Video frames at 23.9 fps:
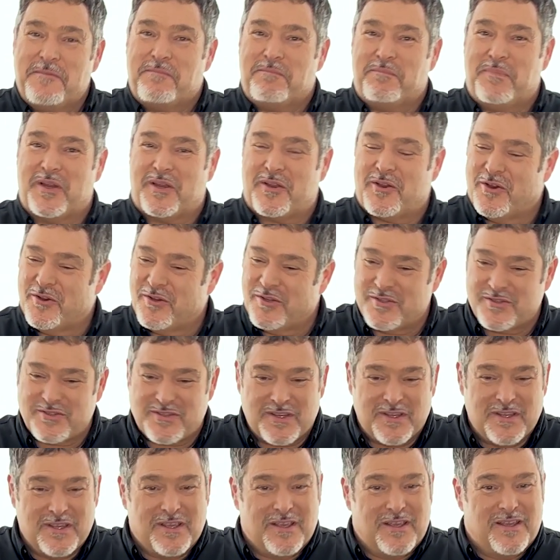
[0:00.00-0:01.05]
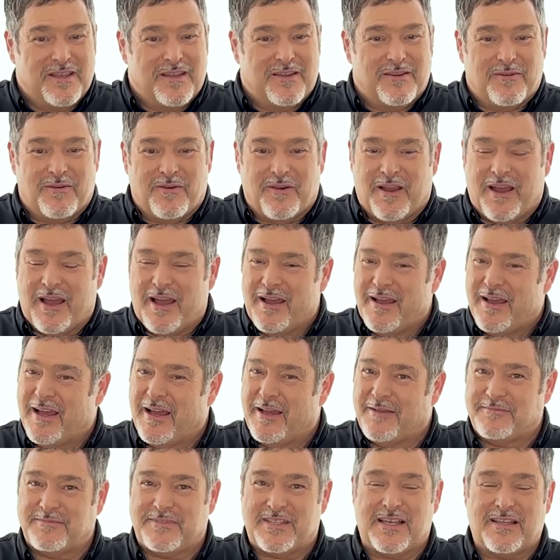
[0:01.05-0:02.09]
because
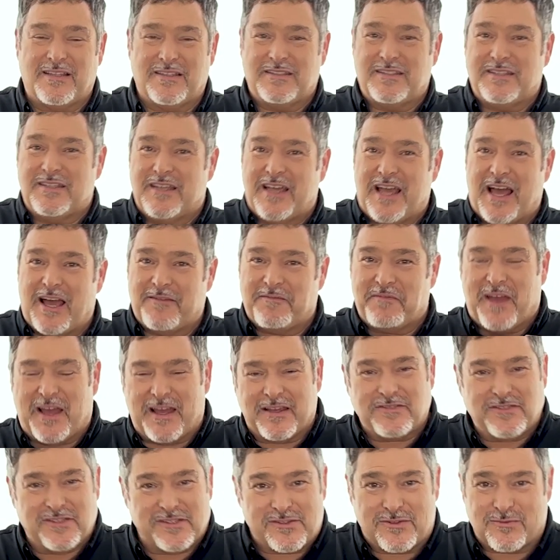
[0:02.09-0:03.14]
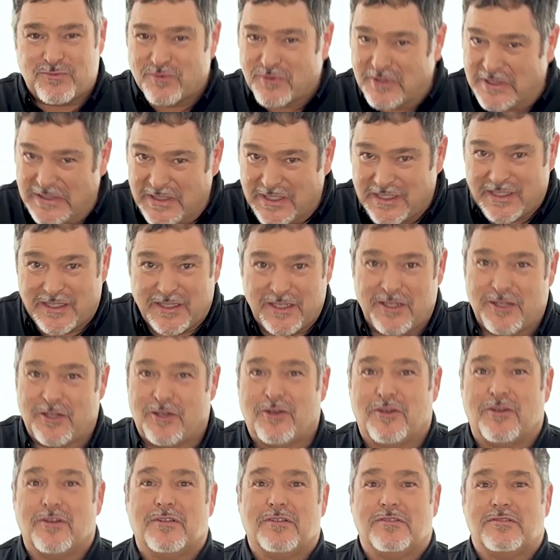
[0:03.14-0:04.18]
I'm telling you, I, I just really
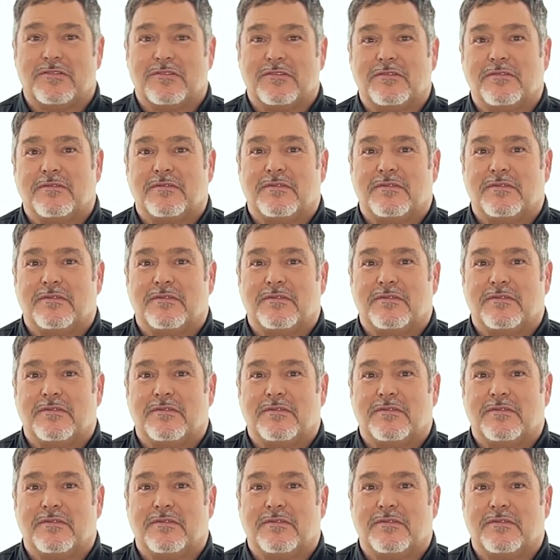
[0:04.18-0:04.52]
encourage you